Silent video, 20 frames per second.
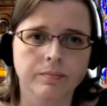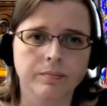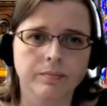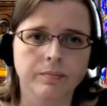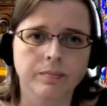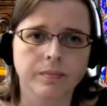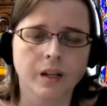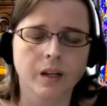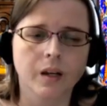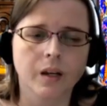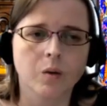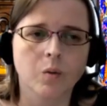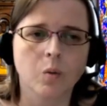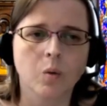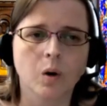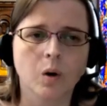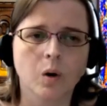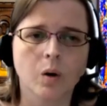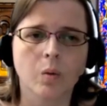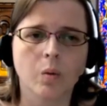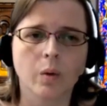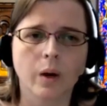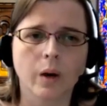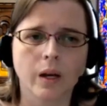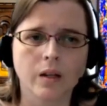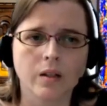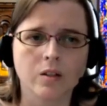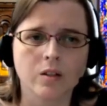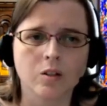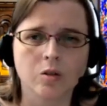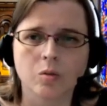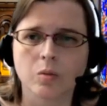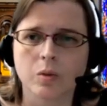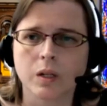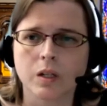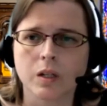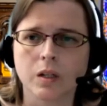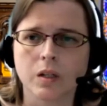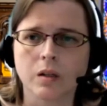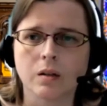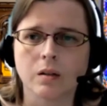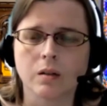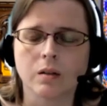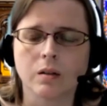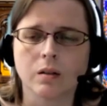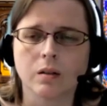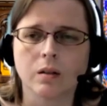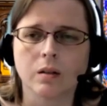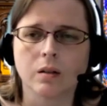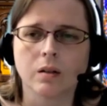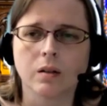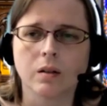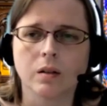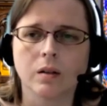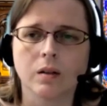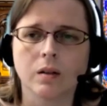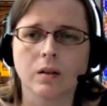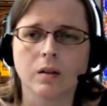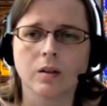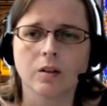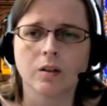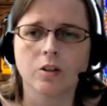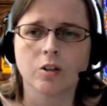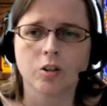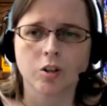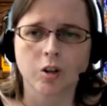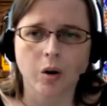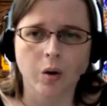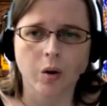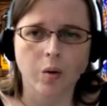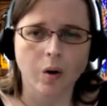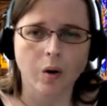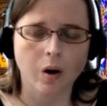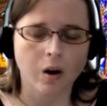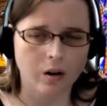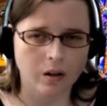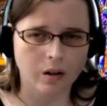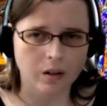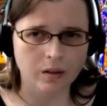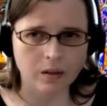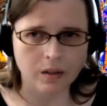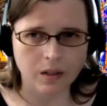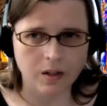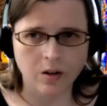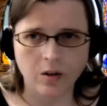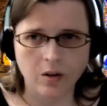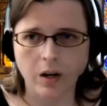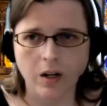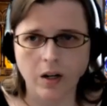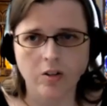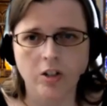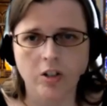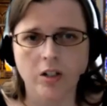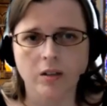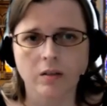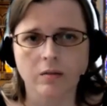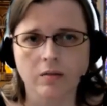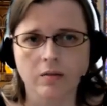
In what ways do we show our consideration?